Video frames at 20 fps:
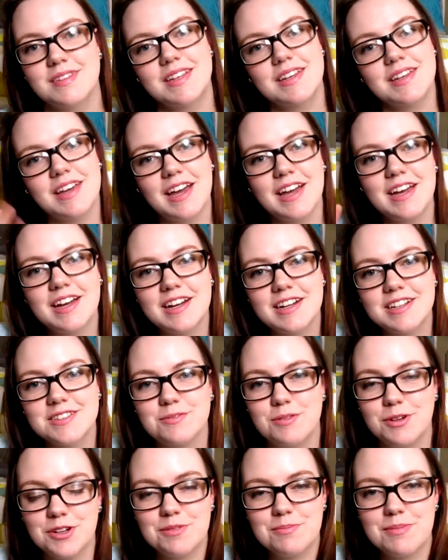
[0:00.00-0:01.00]
Hey guys,
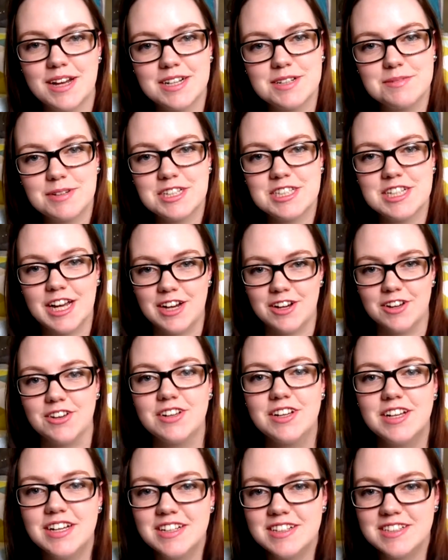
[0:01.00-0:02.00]
welcome back to my channel.
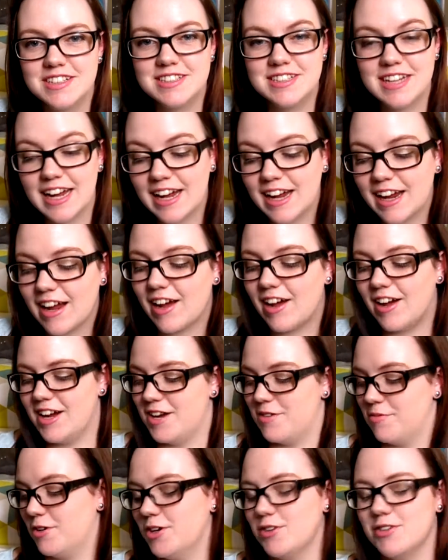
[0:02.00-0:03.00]
Today I
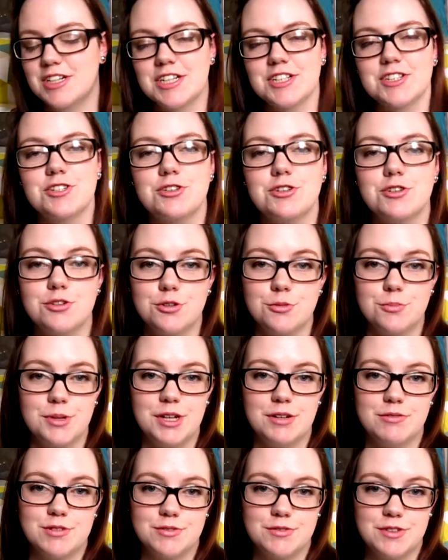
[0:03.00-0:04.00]
am going to
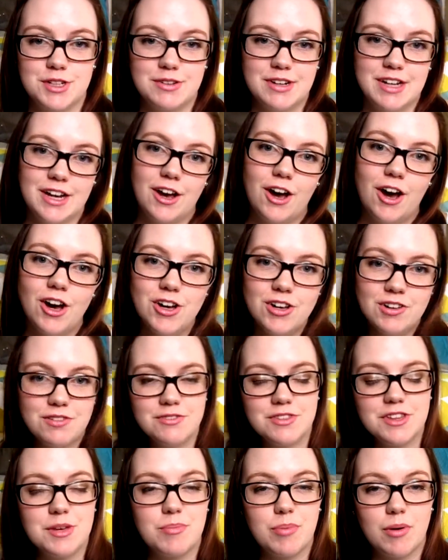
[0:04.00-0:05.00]
be reviewing all
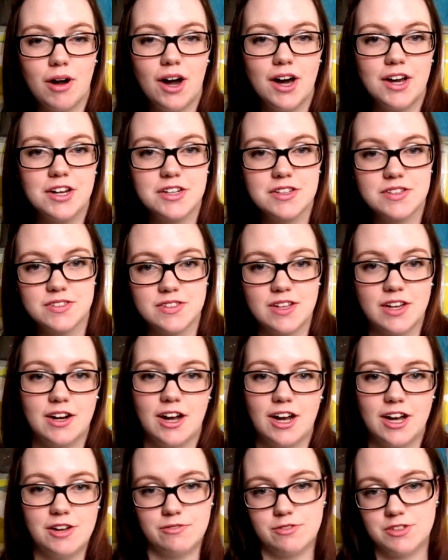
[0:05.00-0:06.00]
of the products that
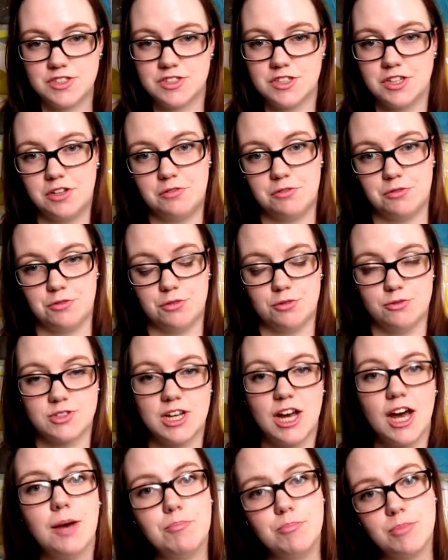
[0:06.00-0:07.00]
I've received through
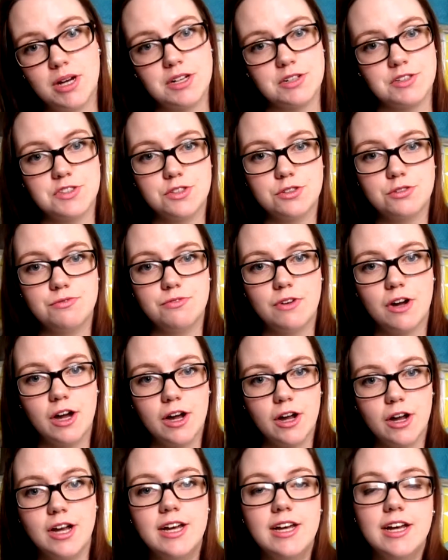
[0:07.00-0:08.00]
Topbox so
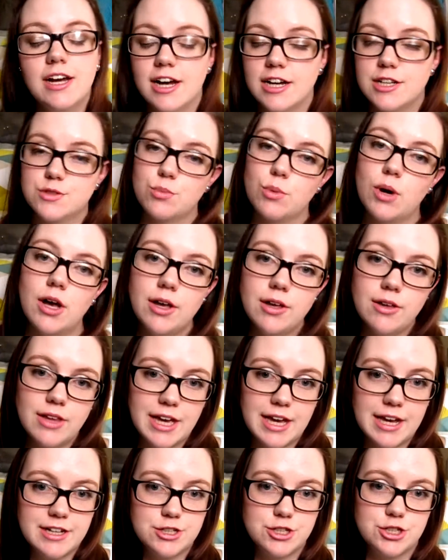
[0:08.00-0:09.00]
far, as well
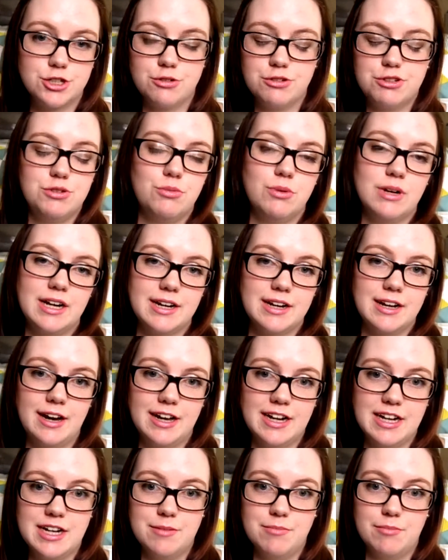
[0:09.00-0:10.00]
as show you what I
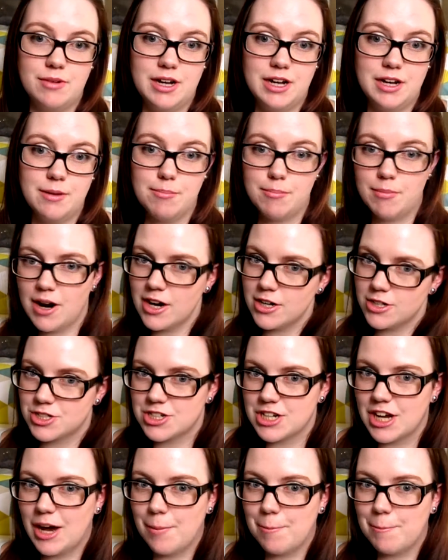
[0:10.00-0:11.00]
got in my March
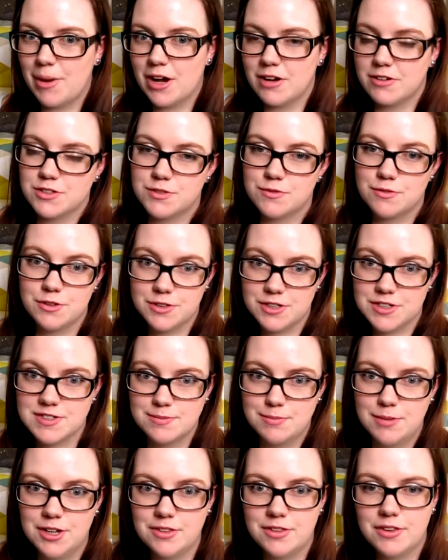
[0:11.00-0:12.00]
Topbox for this
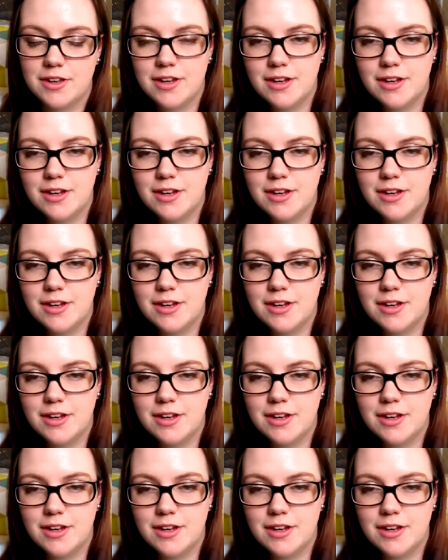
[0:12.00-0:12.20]
month.